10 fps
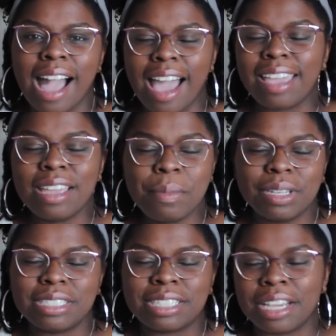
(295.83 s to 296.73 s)
I
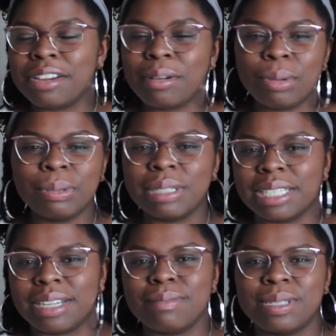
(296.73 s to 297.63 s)
am terrible when
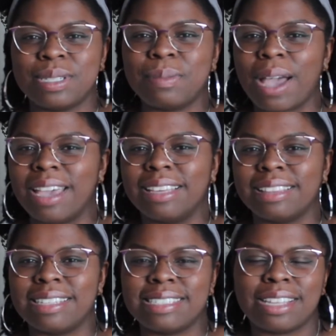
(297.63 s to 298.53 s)
it comes to buying
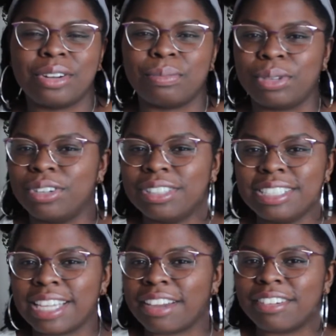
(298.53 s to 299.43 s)
things that are
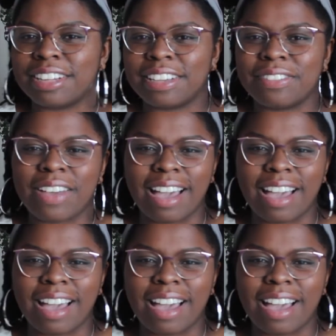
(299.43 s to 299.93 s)
purely decorative.